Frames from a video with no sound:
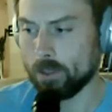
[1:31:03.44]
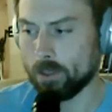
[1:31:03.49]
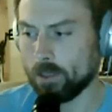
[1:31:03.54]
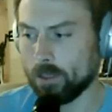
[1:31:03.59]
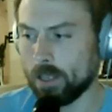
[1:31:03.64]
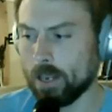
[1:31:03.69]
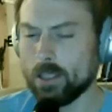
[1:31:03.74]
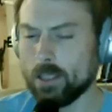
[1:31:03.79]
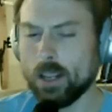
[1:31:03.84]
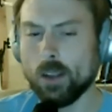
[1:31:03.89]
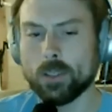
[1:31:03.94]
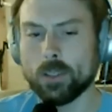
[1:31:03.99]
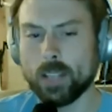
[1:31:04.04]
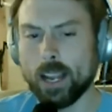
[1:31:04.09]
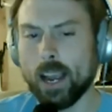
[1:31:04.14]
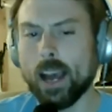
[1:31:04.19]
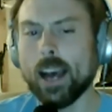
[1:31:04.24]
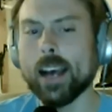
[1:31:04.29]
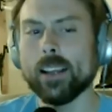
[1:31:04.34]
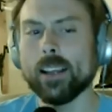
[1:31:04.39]
let us know. Say
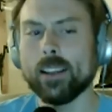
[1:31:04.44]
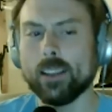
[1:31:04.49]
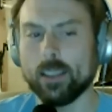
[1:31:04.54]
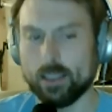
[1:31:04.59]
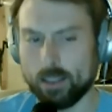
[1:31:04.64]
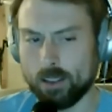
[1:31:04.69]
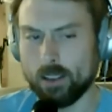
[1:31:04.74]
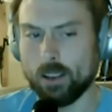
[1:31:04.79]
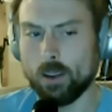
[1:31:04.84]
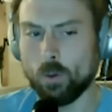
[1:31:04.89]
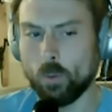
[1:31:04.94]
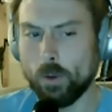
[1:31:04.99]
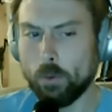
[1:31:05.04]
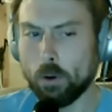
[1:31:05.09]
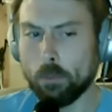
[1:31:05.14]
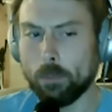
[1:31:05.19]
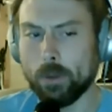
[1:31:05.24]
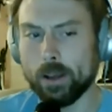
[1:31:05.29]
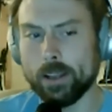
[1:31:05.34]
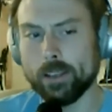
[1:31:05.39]
hi. We
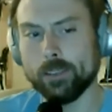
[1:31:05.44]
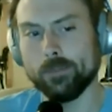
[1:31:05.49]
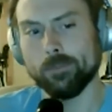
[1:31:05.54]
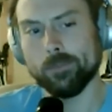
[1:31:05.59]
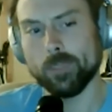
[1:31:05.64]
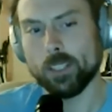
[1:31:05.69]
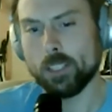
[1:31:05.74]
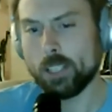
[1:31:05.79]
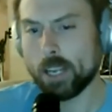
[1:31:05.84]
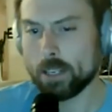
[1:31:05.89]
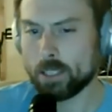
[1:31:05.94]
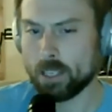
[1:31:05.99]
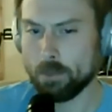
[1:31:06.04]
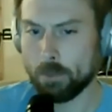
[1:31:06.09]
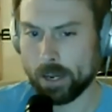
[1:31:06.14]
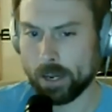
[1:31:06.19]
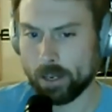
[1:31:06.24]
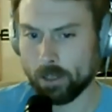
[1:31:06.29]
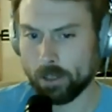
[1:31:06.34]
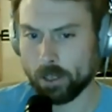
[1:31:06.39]
won't bite. Jesse
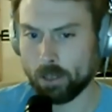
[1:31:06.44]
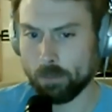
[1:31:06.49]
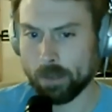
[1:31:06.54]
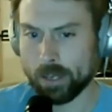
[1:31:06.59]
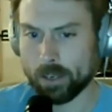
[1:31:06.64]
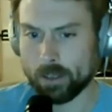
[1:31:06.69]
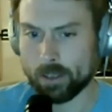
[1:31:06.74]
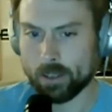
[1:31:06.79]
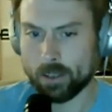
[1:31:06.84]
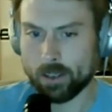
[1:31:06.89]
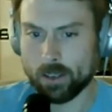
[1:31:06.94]
might a little bit.